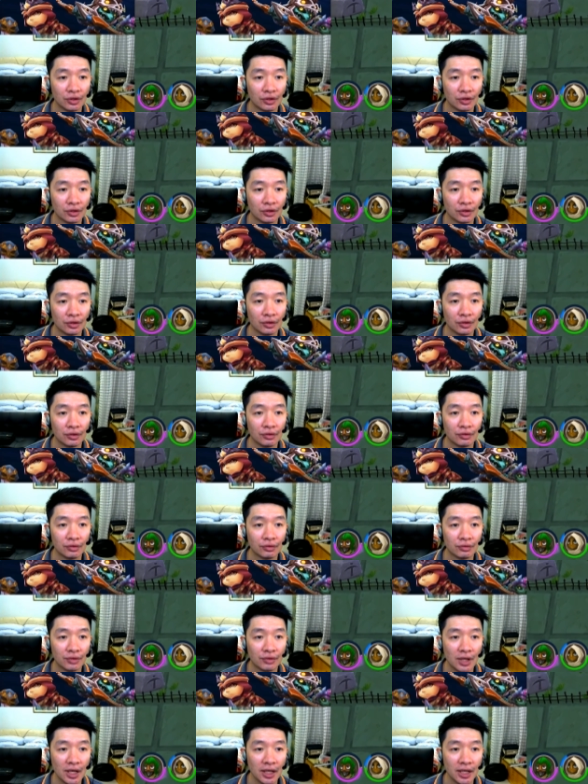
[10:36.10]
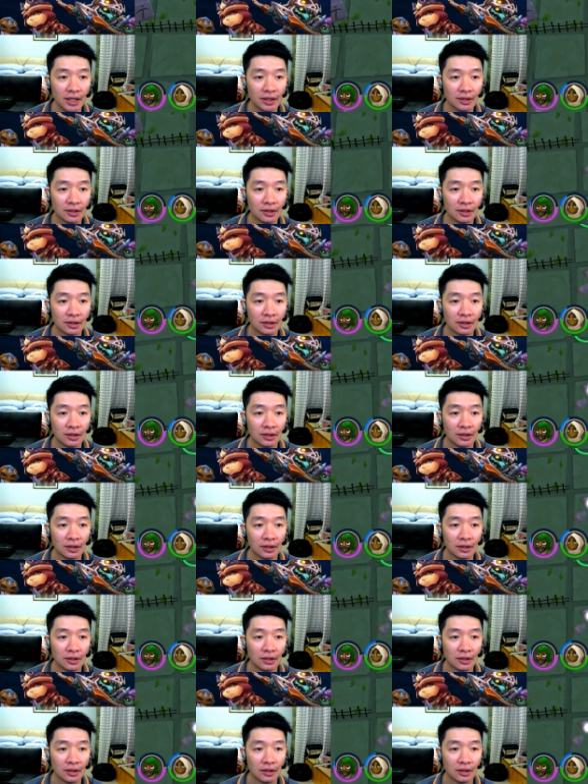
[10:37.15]
Alright.
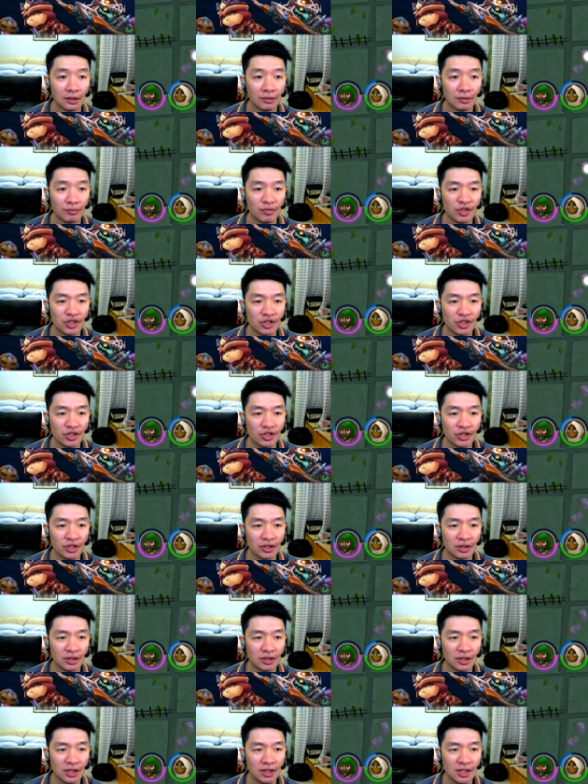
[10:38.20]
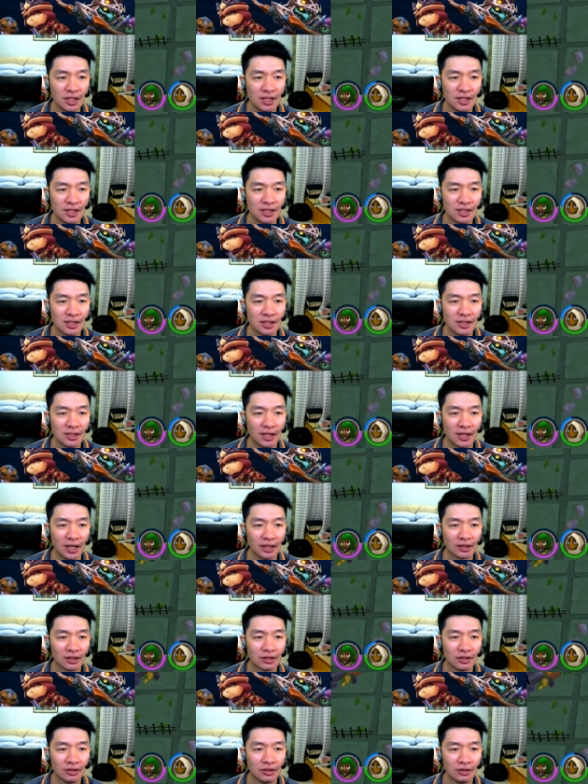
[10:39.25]
Magician isn't that
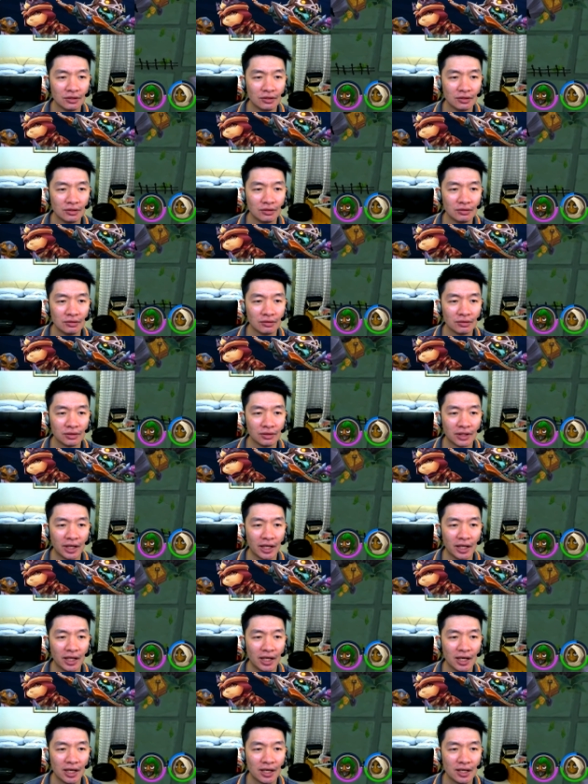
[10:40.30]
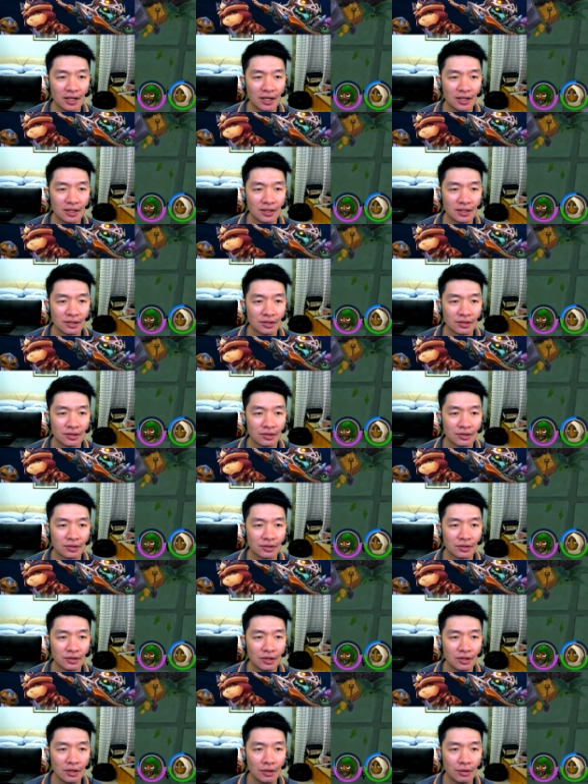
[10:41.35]
cool. They are so
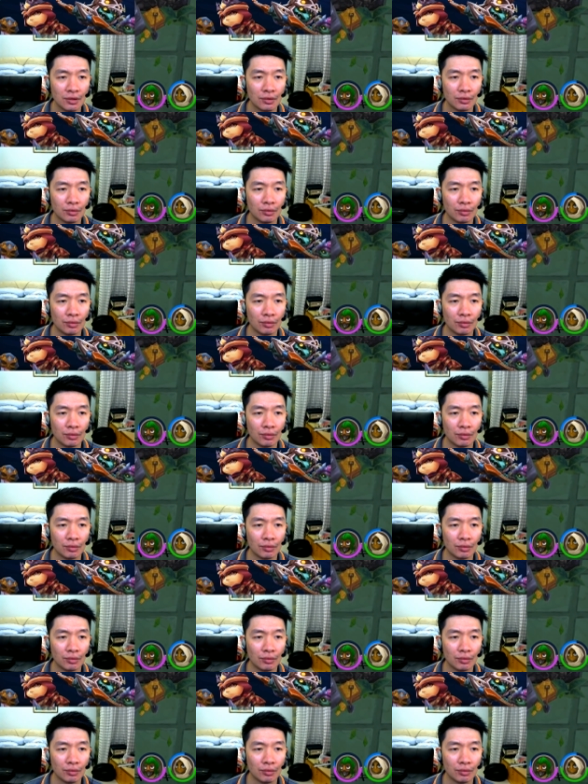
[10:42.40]
slow.